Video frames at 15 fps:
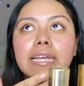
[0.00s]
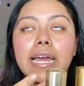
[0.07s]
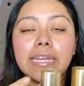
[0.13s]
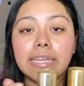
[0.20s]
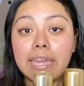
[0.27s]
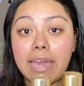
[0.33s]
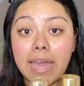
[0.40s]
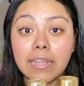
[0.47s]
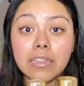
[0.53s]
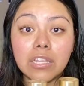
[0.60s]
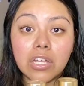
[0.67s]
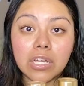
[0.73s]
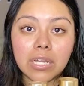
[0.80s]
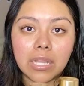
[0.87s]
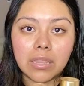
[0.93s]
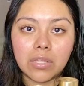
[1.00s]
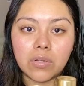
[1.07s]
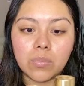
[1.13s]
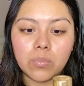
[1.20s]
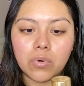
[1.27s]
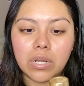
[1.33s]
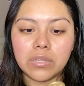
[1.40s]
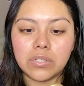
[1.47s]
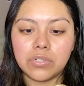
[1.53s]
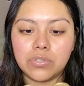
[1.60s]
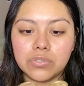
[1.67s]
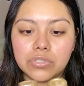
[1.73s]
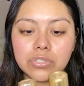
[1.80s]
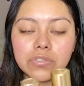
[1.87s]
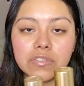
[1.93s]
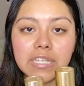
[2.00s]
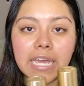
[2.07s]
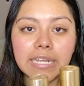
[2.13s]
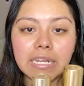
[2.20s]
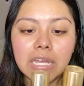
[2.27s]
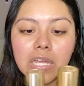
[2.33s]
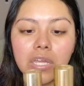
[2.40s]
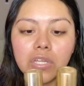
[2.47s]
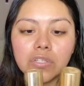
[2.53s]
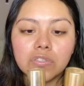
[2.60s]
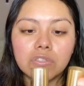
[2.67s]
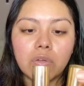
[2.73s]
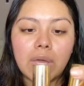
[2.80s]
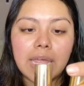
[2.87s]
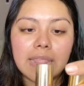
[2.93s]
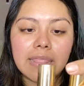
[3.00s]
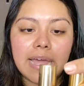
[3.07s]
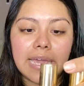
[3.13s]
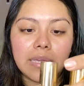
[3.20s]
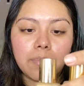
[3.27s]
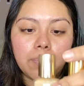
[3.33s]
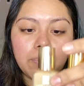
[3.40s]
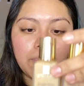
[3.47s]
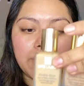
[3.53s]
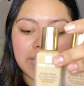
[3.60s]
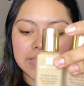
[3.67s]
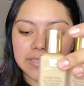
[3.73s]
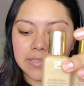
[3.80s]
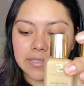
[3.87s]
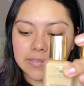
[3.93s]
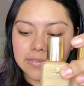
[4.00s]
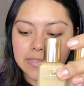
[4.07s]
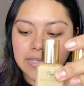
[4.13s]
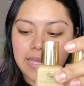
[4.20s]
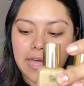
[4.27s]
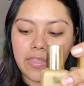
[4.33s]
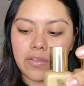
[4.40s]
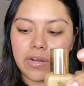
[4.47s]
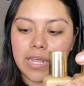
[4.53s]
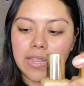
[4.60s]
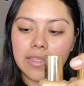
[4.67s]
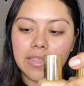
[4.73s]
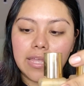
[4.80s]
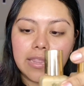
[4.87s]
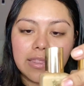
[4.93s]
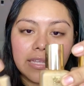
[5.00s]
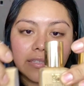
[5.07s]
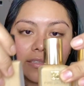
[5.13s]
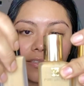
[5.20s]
can look a little more on the neutral side. So I like mixing these together. And then this is